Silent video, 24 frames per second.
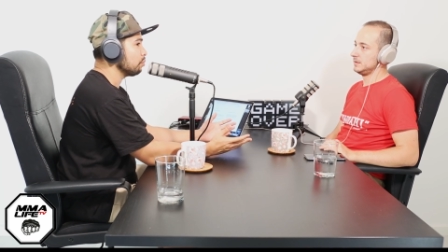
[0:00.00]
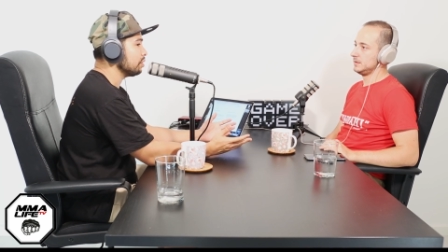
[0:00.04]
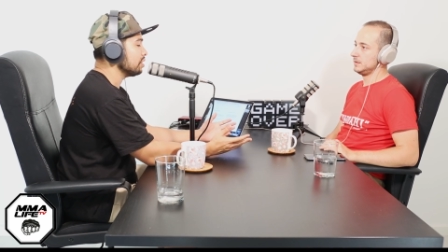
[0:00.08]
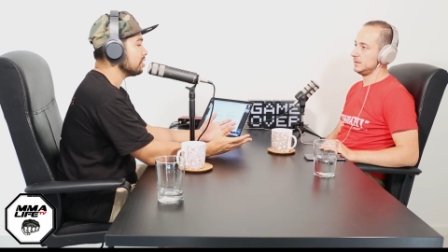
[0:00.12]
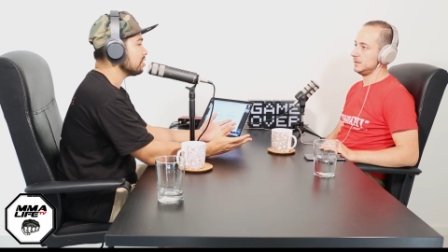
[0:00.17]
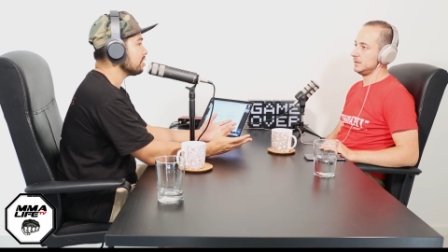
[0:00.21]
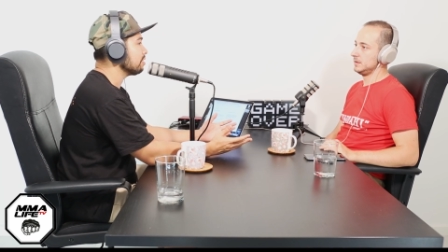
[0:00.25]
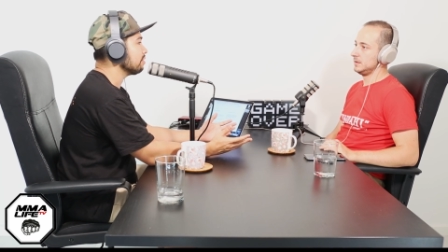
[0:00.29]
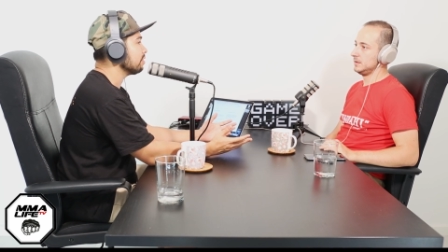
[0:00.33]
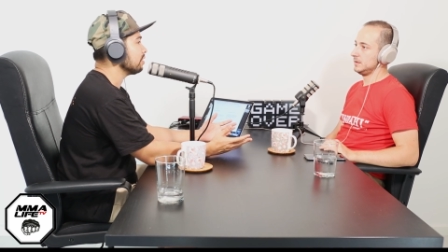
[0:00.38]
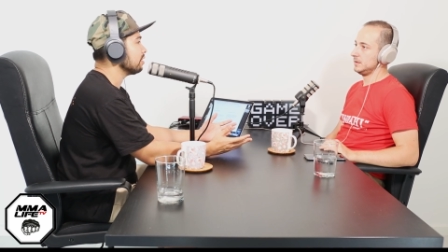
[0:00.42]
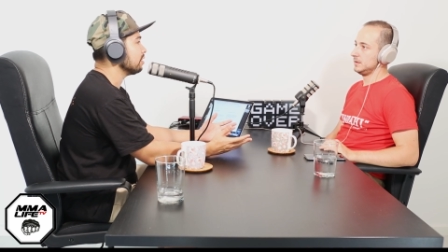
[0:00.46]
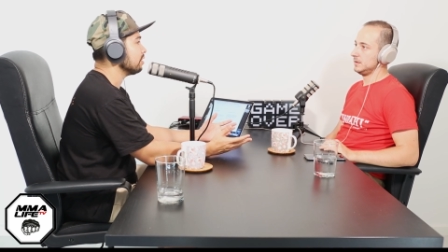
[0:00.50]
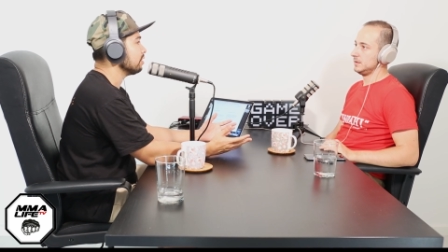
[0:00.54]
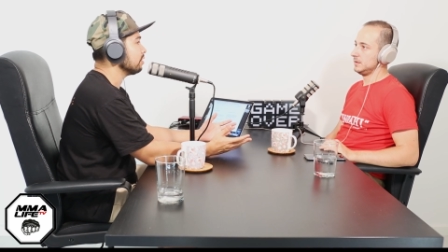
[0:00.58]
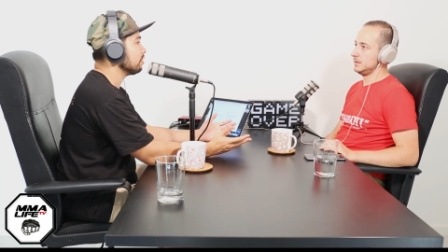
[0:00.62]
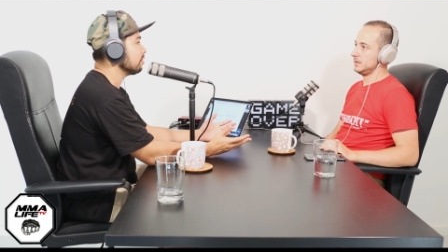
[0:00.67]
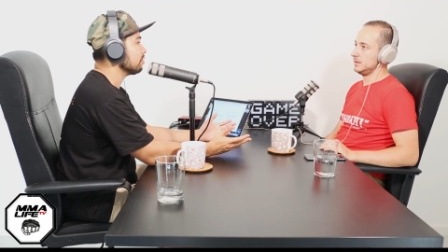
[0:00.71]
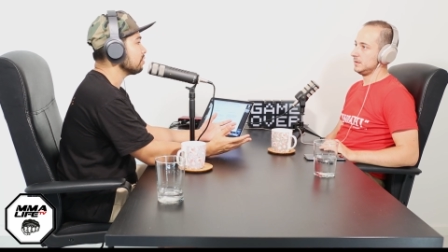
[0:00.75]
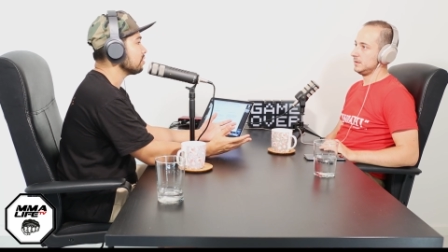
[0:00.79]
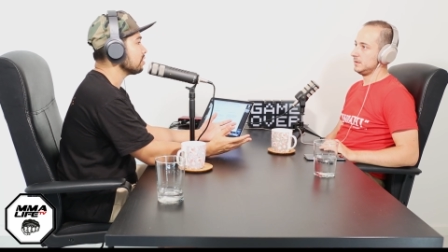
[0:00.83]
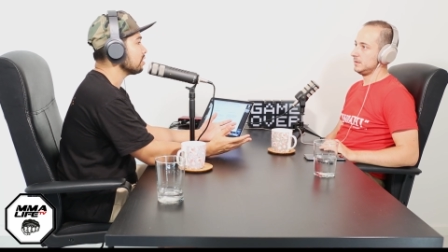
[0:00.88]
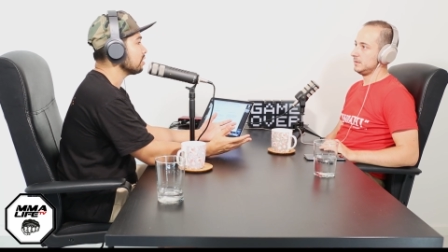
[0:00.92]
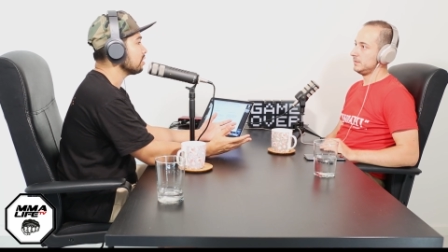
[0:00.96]
wins ever in
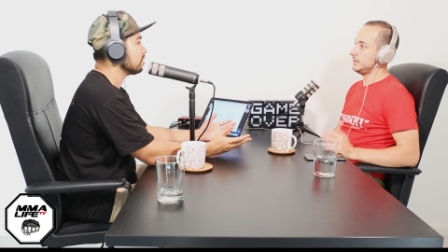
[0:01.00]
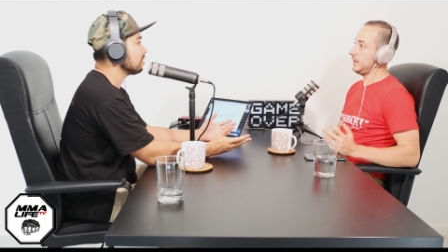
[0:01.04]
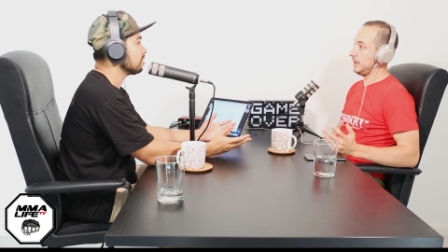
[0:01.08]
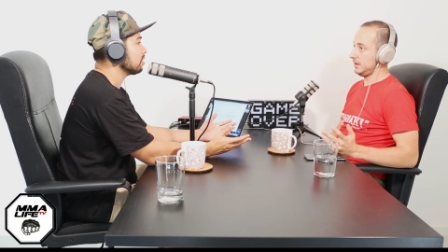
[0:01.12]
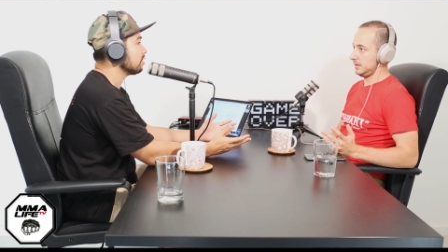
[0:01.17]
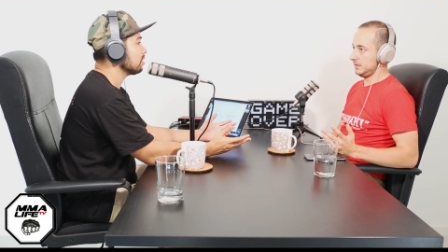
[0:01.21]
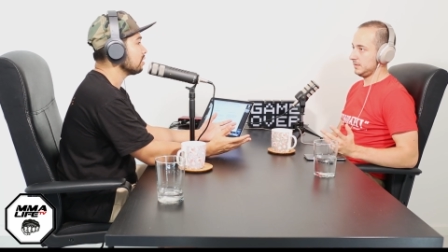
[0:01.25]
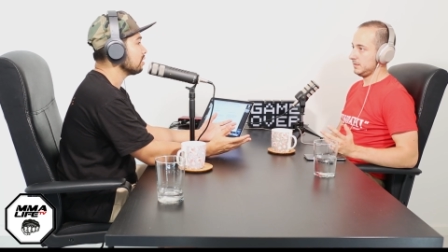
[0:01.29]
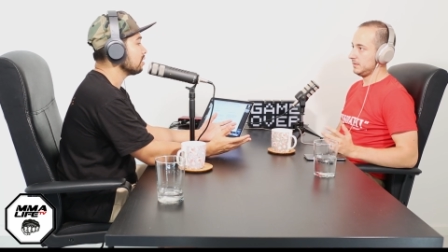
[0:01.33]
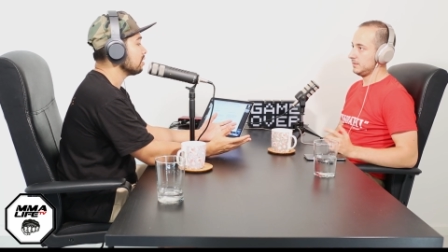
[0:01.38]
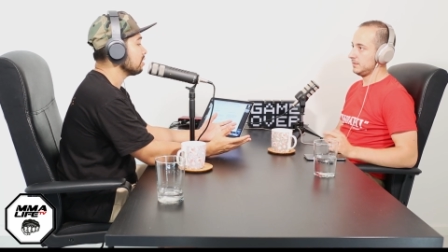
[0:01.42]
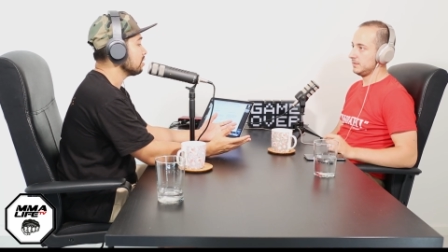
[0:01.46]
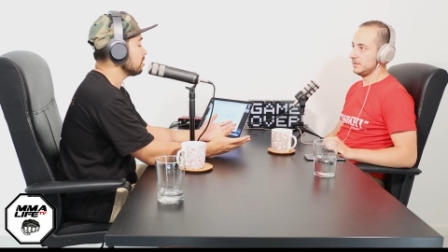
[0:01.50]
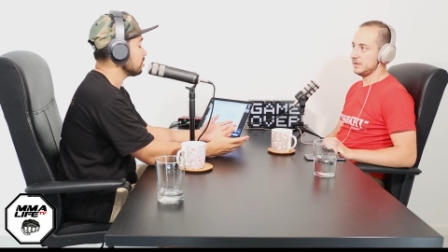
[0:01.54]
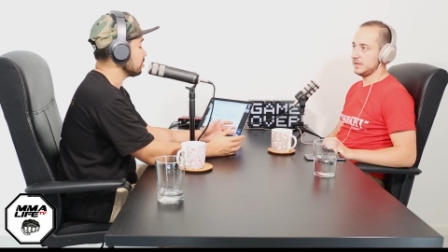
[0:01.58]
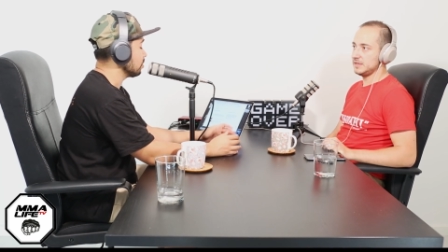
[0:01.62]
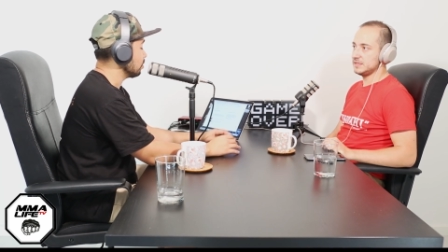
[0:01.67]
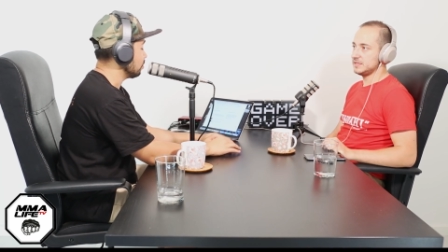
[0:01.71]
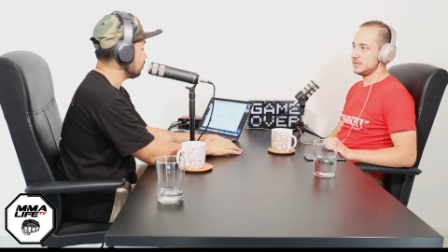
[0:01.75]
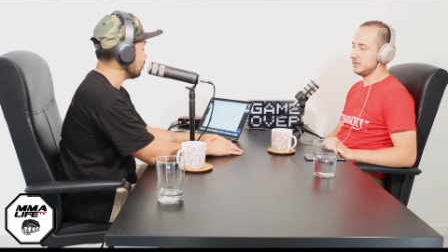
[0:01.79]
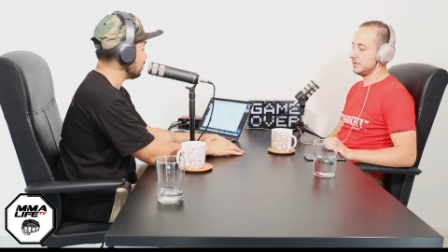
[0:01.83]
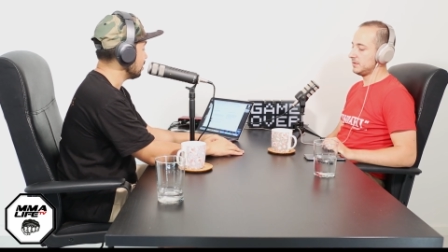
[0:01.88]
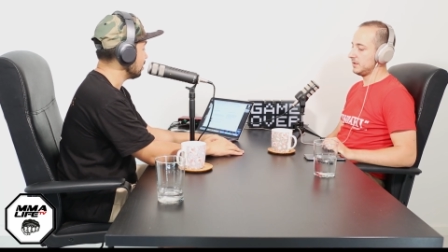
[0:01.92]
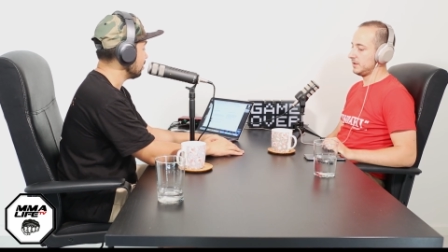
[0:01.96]
the UFC. Yeah, so,
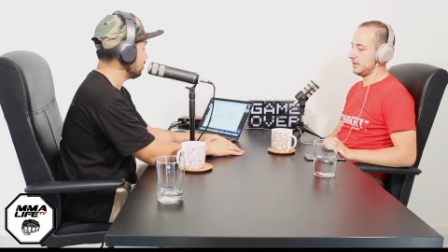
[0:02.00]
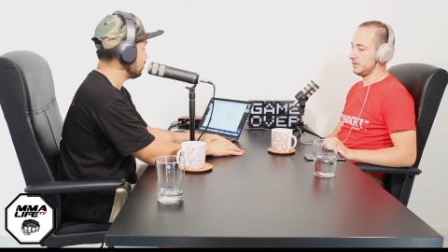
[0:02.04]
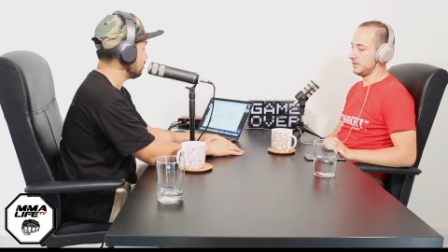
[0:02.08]
He's still uh,